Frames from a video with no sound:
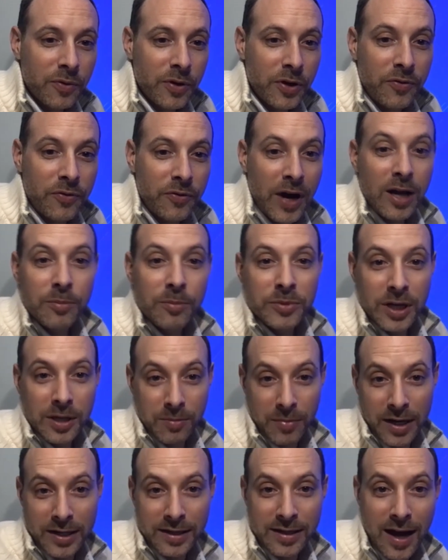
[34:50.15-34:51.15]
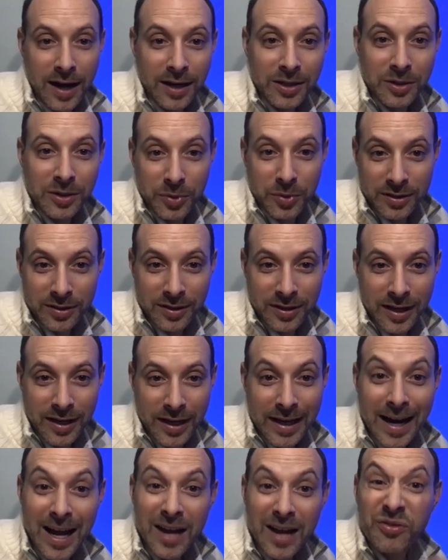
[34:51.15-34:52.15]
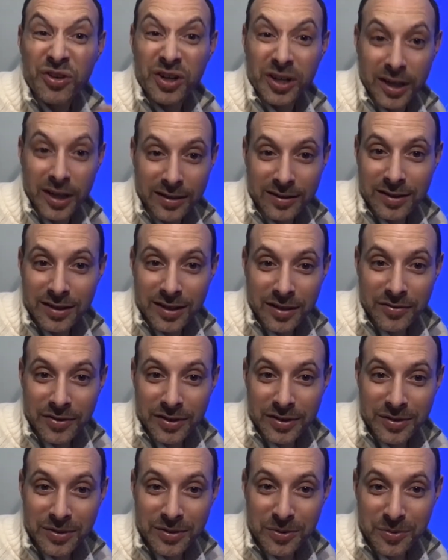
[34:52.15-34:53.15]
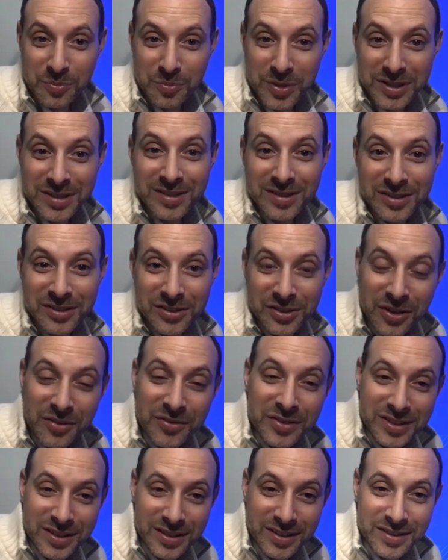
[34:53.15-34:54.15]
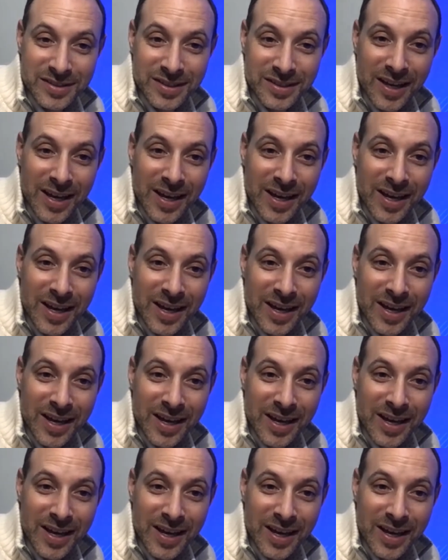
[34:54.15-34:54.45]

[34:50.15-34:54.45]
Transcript: I update my document and I forget to give it to business services,